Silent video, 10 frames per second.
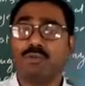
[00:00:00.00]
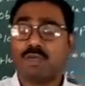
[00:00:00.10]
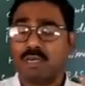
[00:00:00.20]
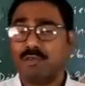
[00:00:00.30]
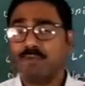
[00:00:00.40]
a
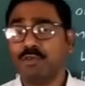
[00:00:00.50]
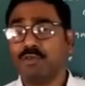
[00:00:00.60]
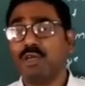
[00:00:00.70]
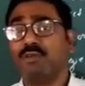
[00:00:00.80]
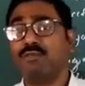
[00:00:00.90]

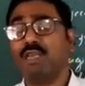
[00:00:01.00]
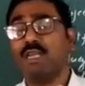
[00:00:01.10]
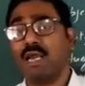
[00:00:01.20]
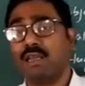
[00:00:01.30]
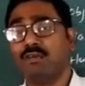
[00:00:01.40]
computer will
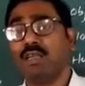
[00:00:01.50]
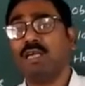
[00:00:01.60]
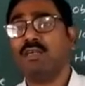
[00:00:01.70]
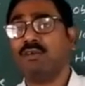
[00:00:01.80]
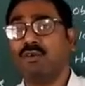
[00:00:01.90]

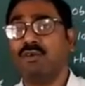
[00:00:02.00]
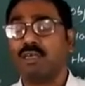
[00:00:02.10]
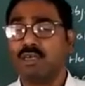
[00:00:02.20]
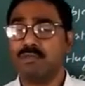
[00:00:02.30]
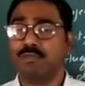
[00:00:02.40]
calculate or
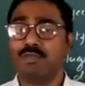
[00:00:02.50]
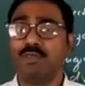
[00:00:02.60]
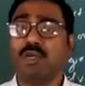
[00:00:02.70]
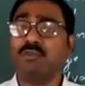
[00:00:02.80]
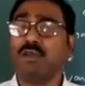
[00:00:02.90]
a
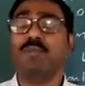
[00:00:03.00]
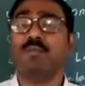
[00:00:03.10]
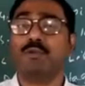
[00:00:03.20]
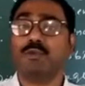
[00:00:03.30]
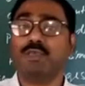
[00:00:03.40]
computer will
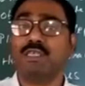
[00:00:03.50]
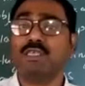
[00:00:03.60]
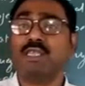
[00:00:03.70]
process,